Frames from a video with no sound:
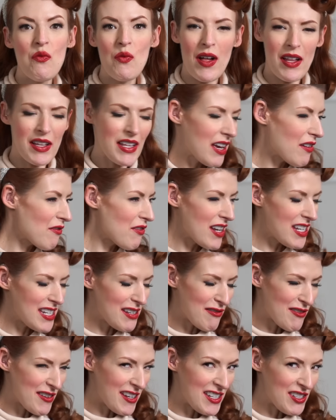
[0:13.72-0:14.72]
Well, get ready
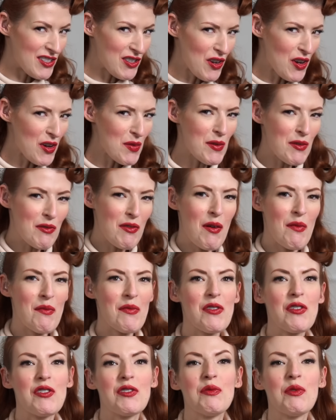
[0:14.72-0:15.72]
for an enjoyable
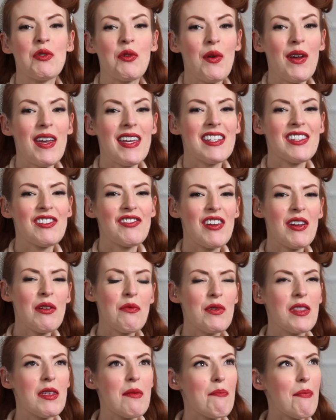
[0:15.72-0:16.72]
romp through some queer history
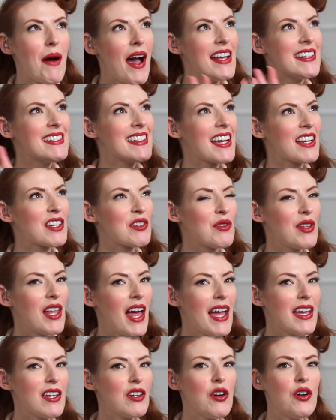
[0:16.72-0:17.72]
with a bisexual
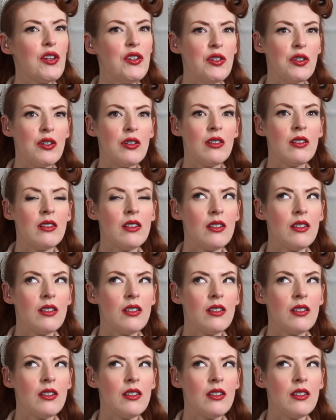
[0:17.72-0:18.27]
icon or